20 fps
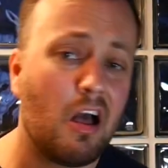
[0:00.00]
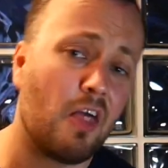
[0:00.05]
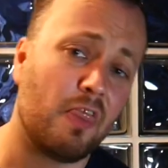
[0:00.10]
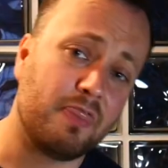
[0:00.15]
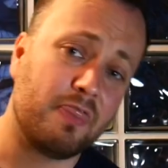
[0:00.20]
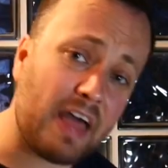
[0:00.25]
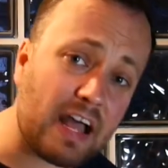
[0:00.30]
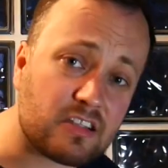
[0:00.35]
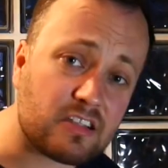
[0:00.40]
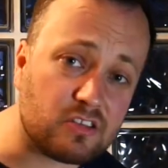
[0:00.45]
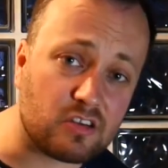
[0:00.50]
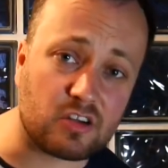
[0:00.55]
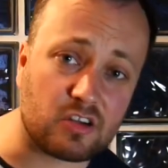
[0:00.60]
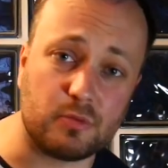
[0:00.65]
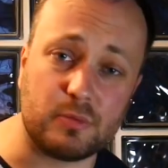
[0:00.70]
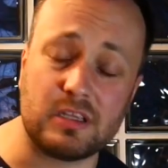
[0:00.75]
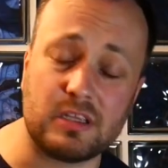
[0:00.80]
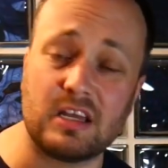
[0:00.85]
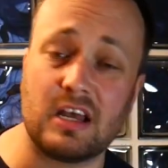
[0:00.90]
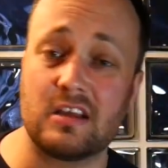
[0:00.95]
and that's not
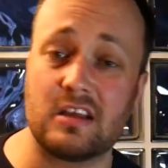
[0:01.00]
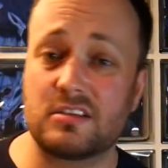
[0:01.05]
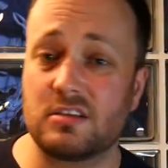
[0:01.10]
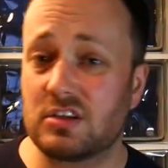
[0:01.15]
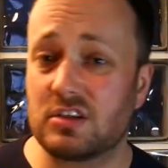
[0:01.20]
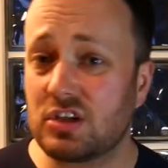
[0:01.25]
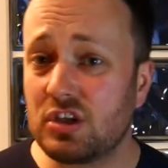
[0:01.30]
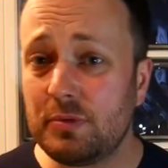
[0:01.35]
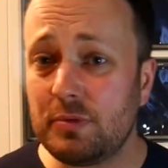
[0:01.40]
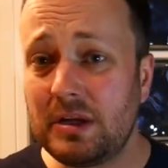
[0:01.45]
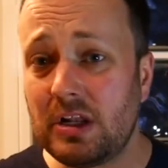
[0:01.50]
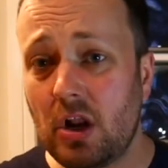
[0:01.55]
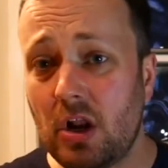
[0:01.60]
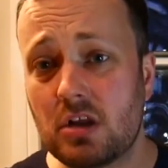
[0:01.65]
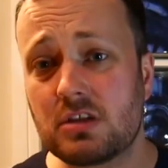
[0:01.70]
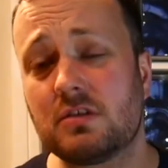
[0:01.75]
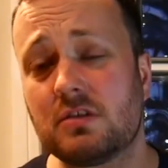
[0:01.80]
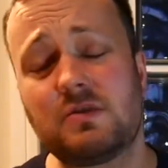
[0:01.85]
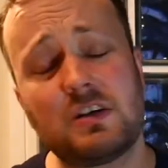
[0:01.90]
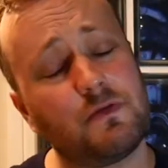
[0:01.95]
gonna be there, so there's gonna be
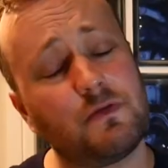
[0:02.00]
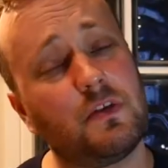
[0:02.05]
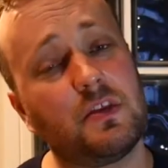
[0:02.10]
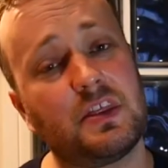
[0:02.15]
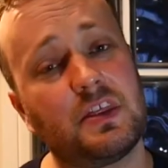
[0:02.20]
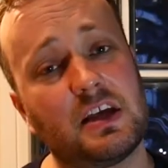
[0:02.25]
lots of different